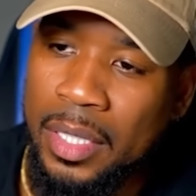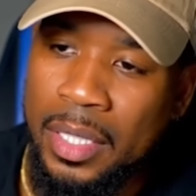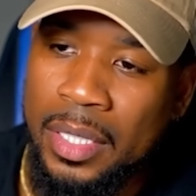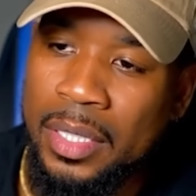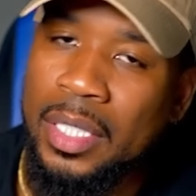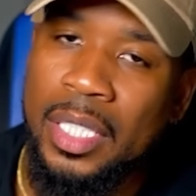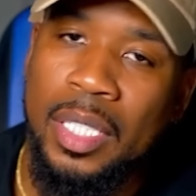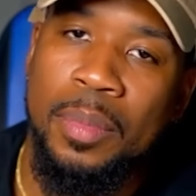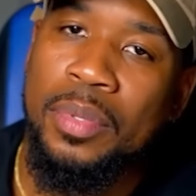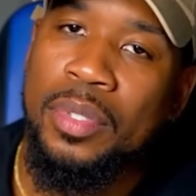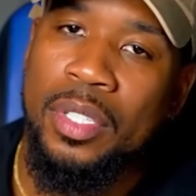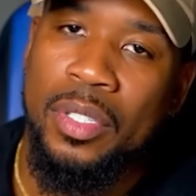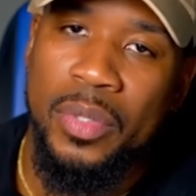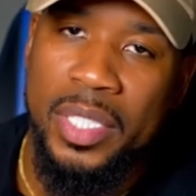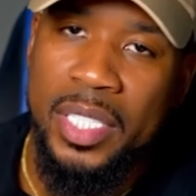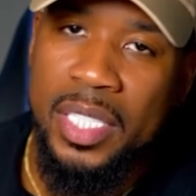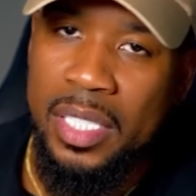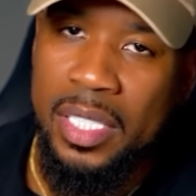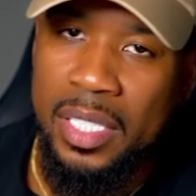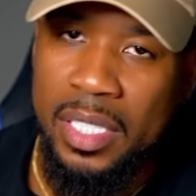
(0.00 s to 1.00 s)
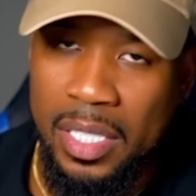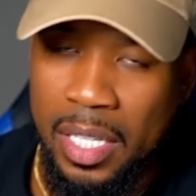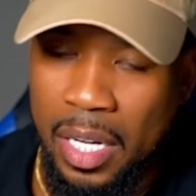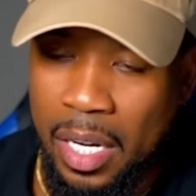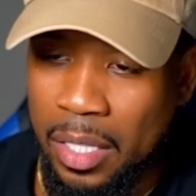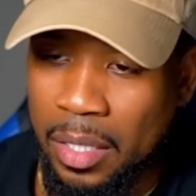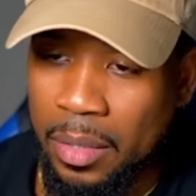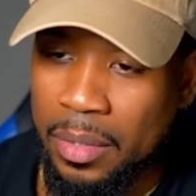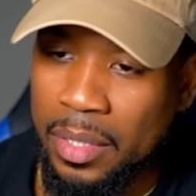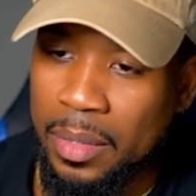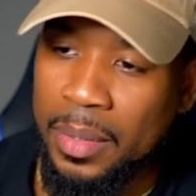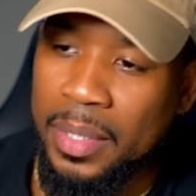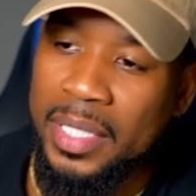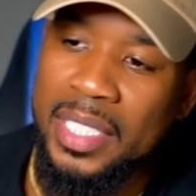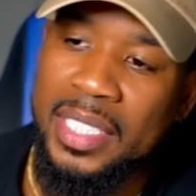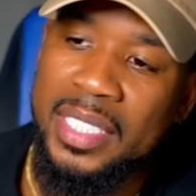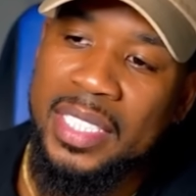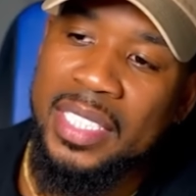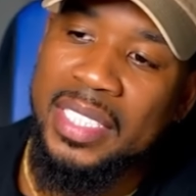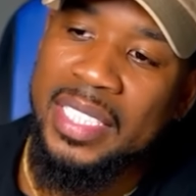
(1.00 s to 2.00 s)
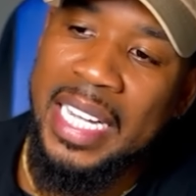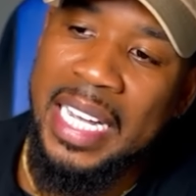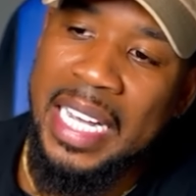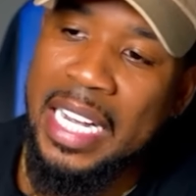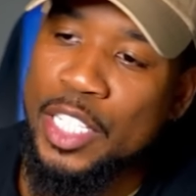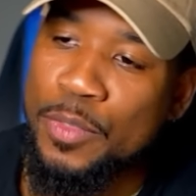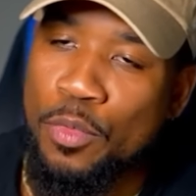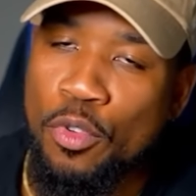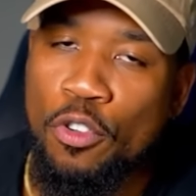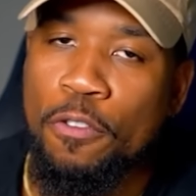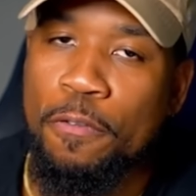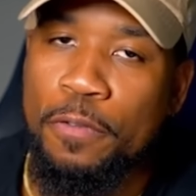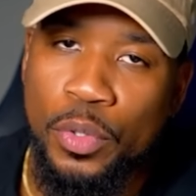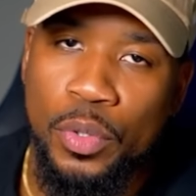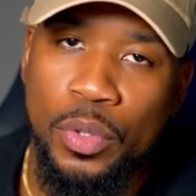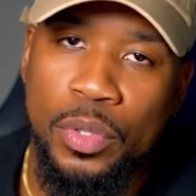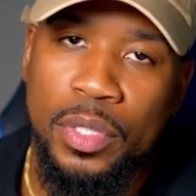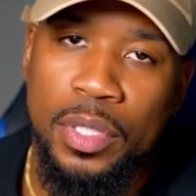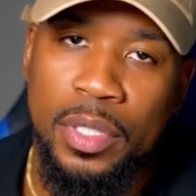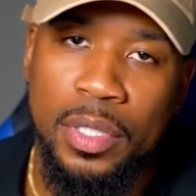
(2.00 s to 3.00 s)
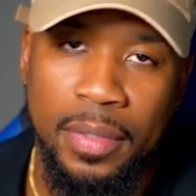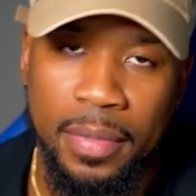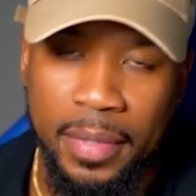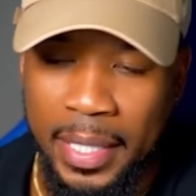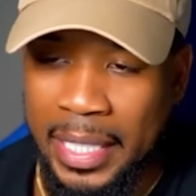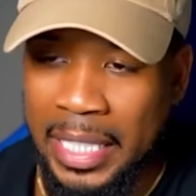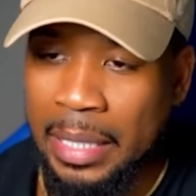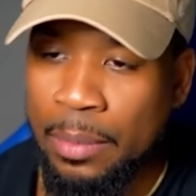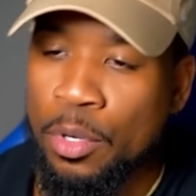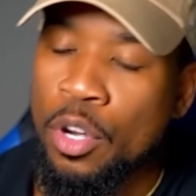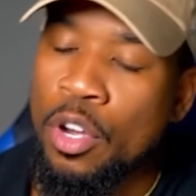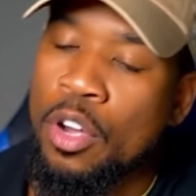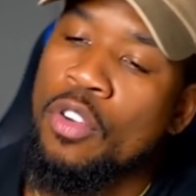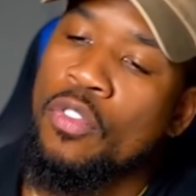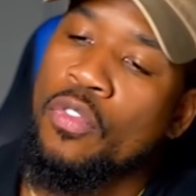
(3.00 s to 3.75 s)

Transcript: a number of reasons, dog. This just adds more fuel to the flame